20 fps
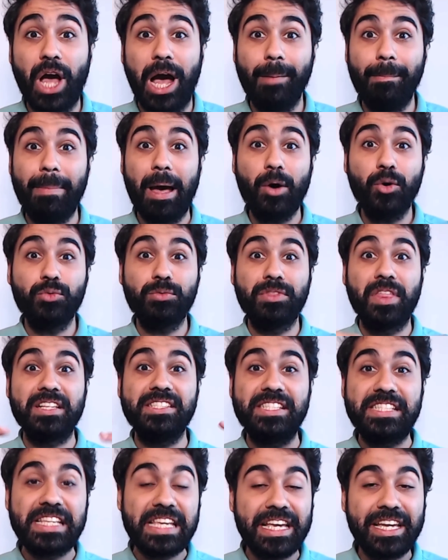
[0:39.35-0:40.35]
about the
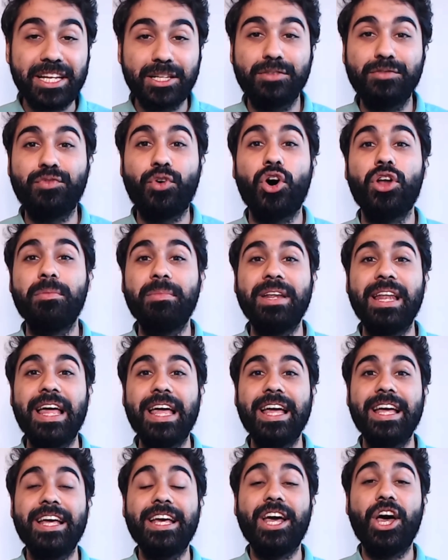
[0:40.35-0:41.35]
secret formula